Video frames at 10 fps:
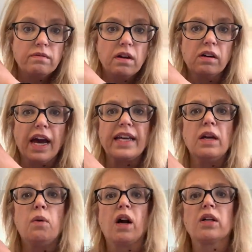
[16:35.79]
Okay, he
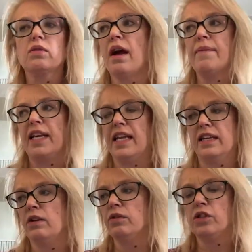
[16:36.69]

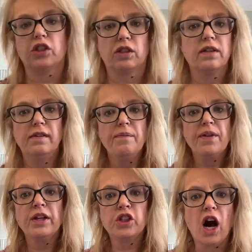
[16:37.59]
knew
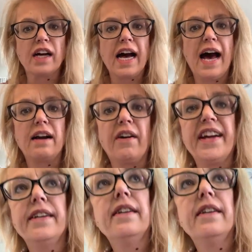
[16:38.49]
Sean Connery.